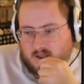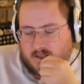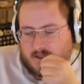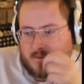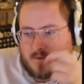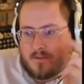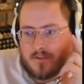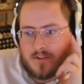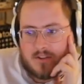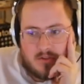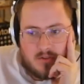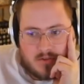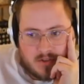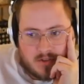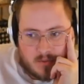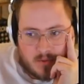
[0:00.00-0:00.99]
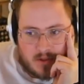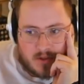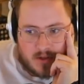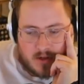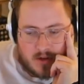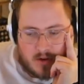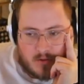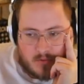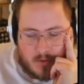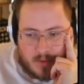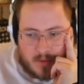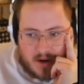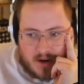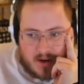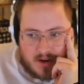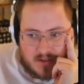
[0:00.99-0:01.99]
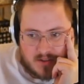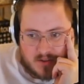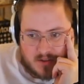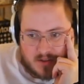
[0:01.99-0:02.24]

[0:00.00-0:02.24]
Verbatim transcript: Someone have a deuce, or are we looking at overpairs